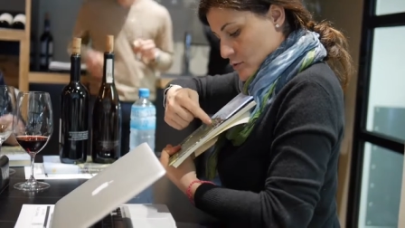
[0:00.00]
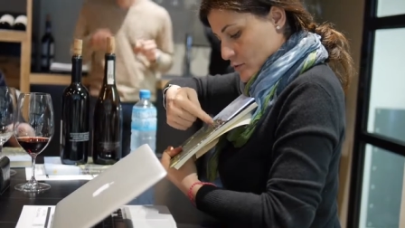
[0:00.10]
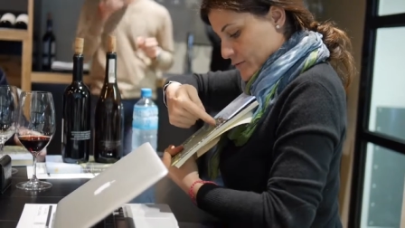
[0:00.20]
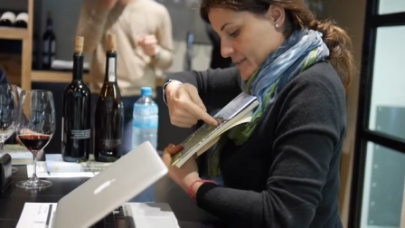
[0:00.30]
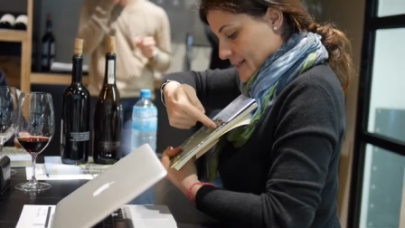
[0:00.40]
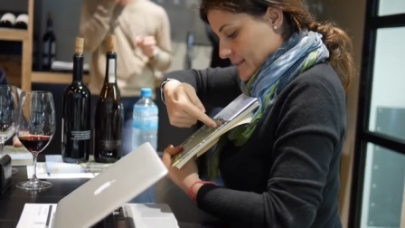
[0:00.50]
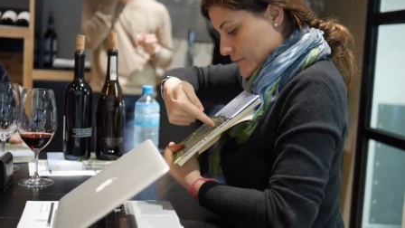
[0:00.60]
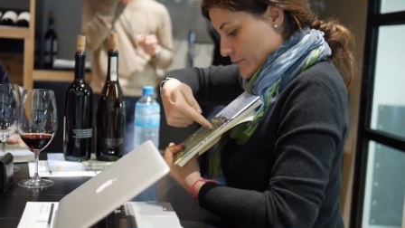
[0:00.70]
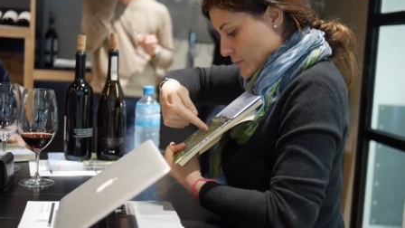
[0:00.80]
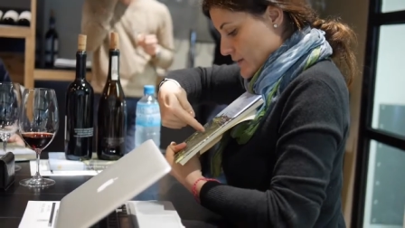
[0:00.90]
So
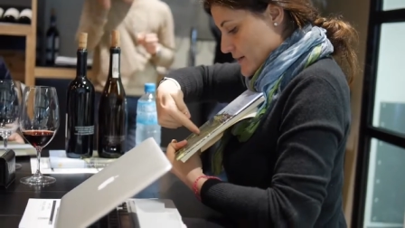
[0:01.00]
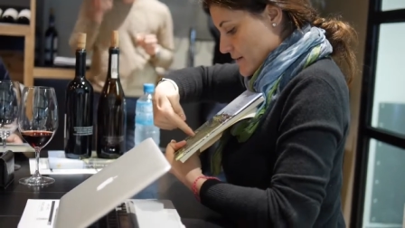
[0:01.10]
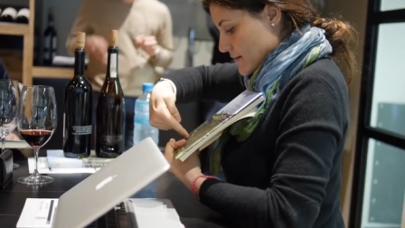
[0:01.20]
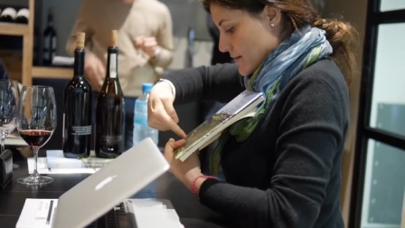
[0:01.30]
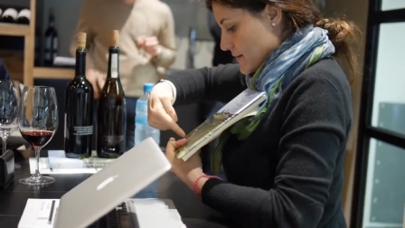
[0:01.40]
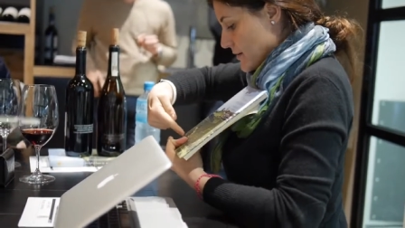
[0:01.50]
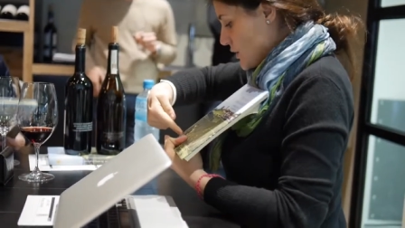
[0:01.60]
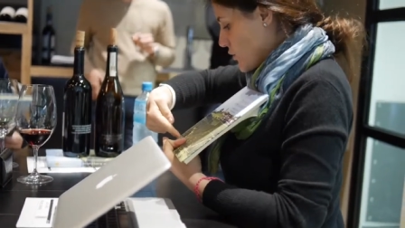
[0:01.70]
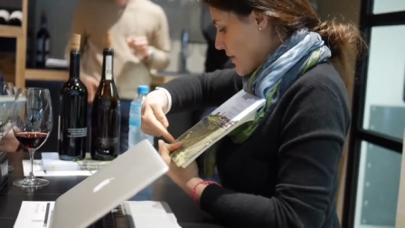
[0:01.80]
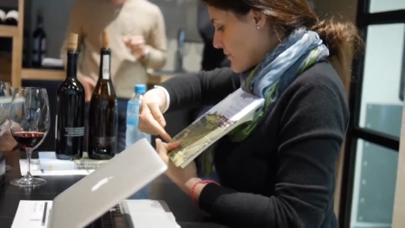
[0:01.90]
starting from here
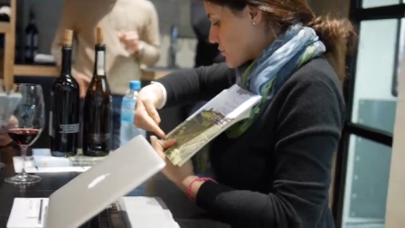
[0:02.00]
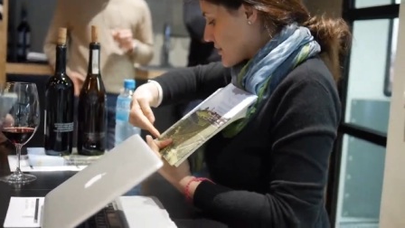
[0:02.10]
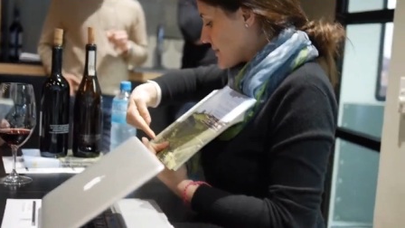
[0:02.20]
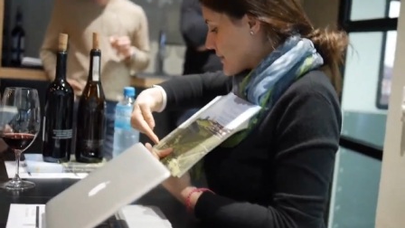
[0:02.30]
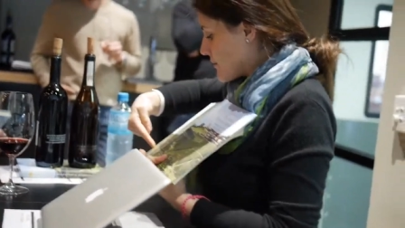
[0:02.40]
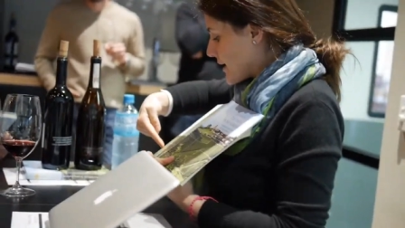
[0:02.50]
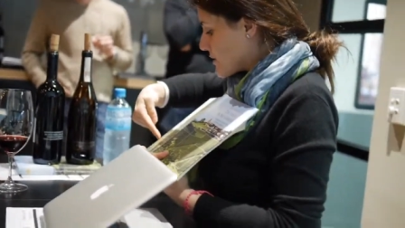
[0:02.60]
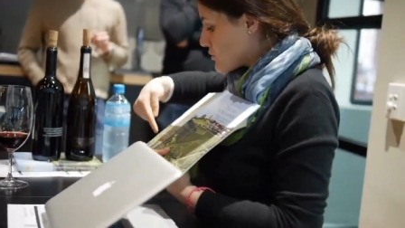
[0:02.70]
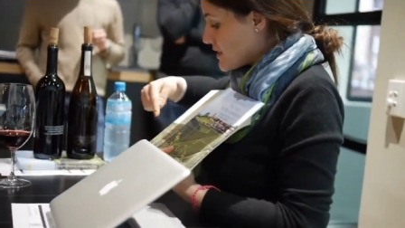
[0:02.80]
you have Sori San Lorenzo.